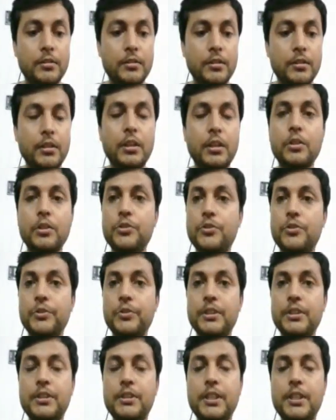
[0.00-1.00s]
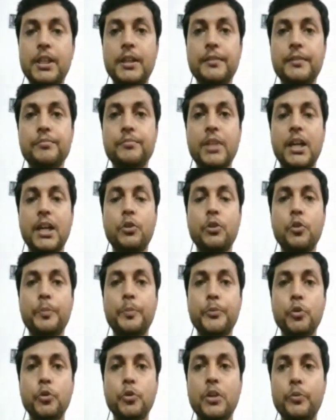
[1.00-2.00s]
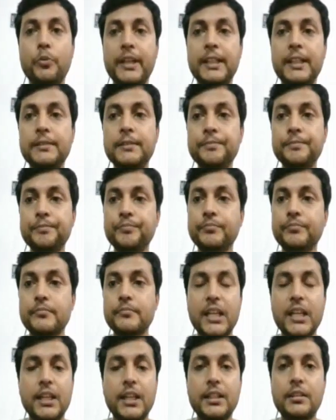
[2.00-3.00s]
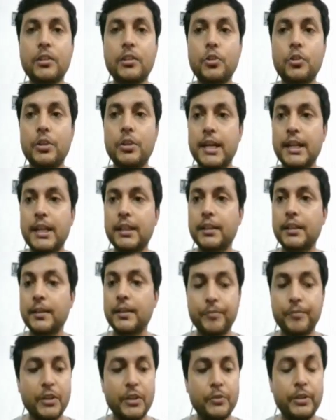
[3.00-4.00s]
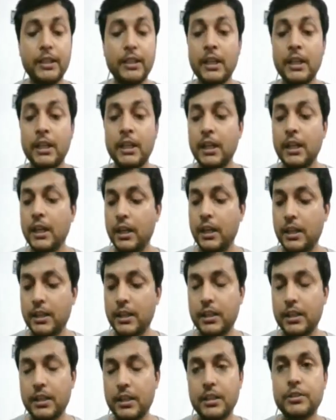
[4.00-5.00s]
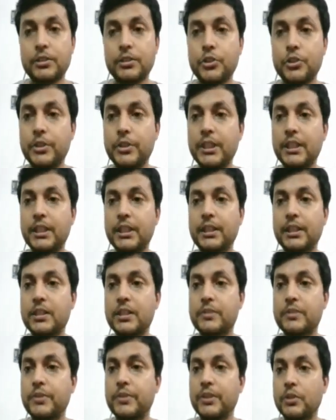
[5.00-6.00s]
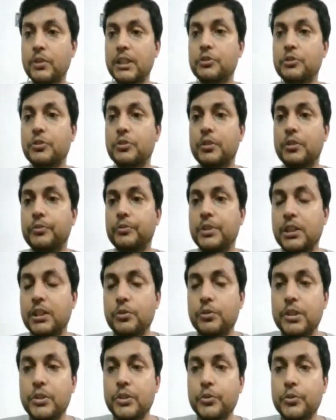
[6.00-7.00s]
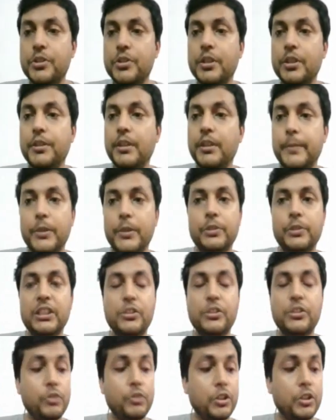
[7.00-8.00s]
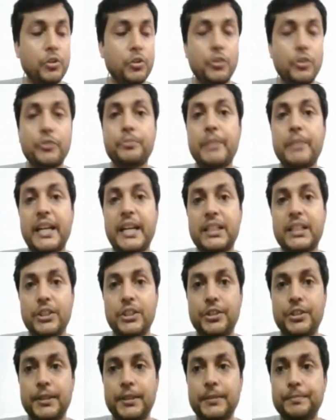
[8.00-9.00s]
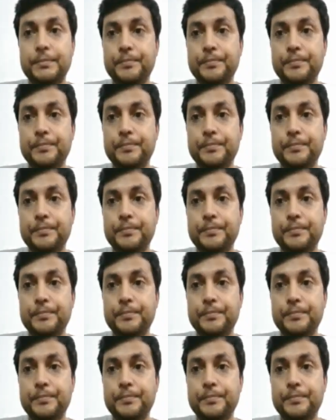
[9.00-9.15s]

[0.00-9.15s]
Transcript: Hello students, I hope you all are well and in good health. Well, today in this video lecture we are going to study about the structure of bacteria.